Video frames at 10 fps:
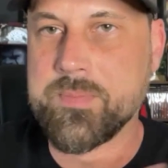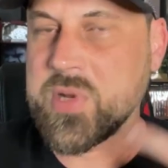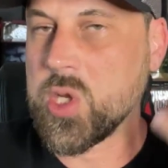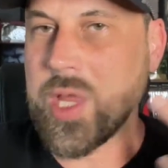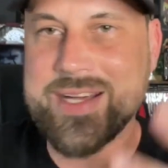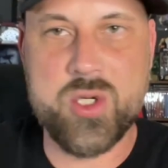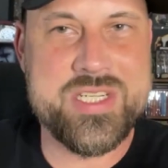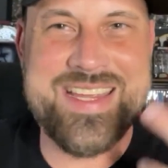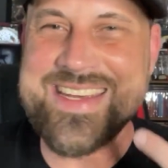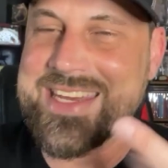
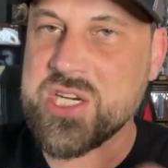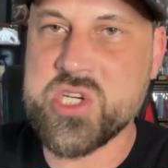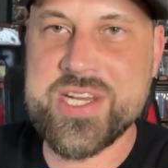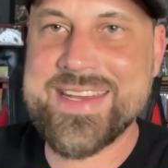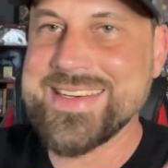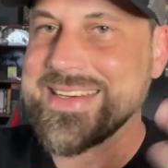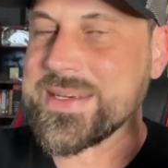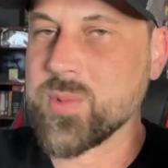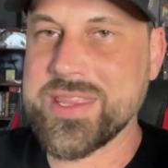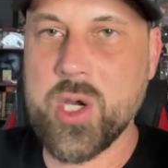collector's
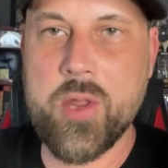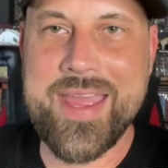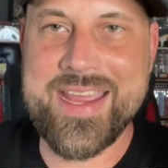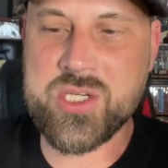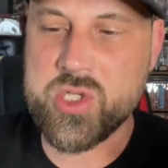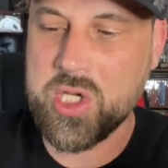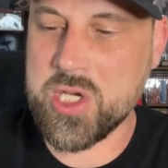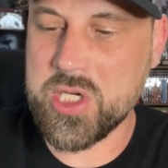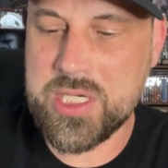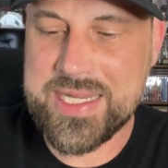edition with all the extra
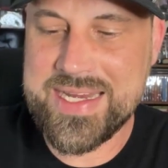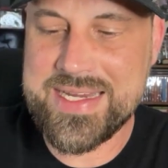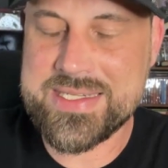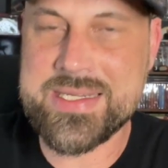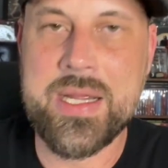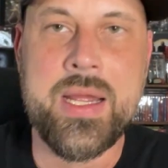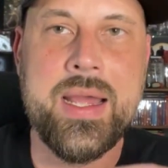goodies.